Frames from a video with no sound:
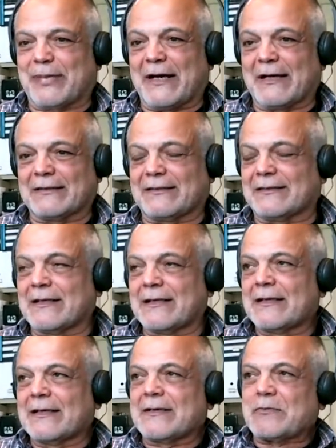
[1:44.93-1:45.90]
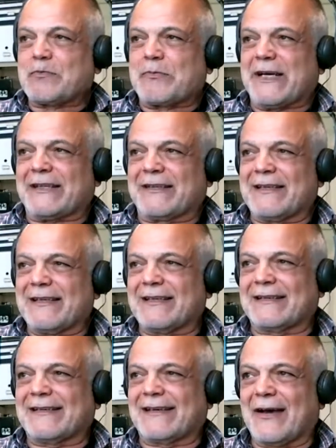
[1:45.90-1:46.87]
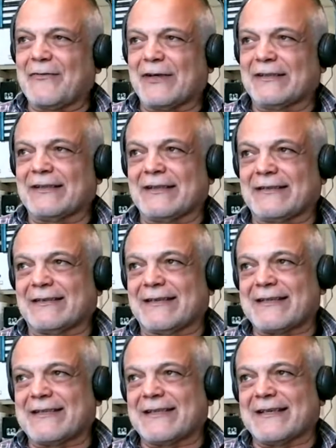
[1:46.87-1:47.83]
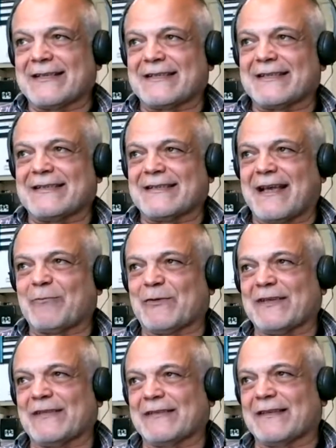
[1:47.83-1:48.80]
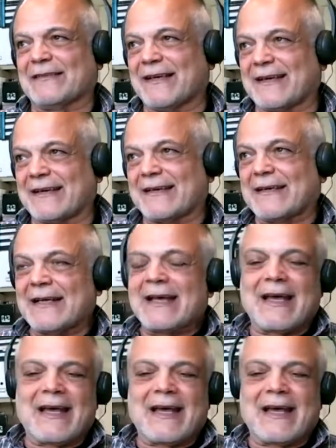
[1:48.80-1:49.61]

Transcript: part, but he covered it as something that they